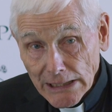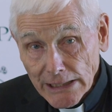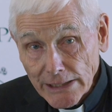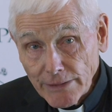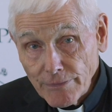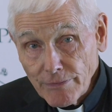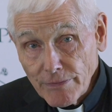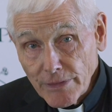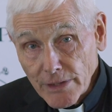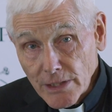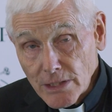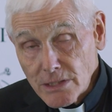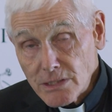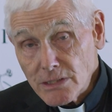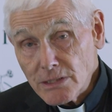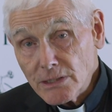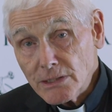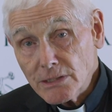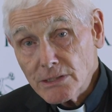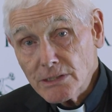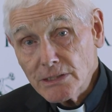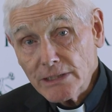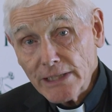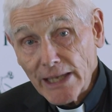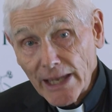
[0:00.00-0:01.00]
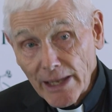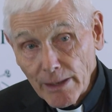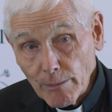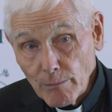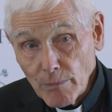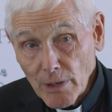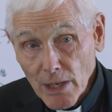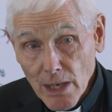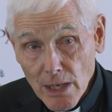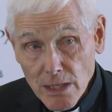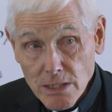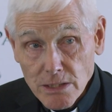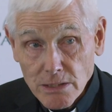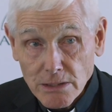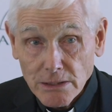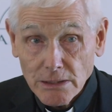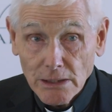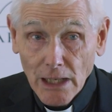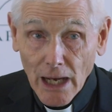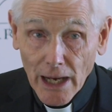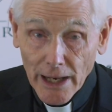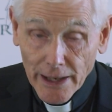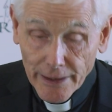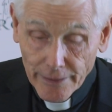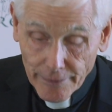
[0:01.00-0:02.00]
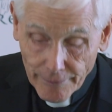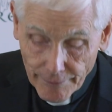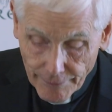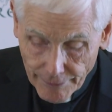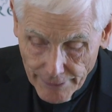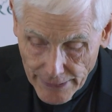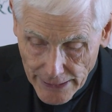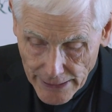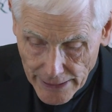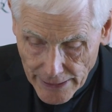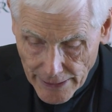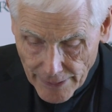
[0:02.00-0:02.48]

in this same style.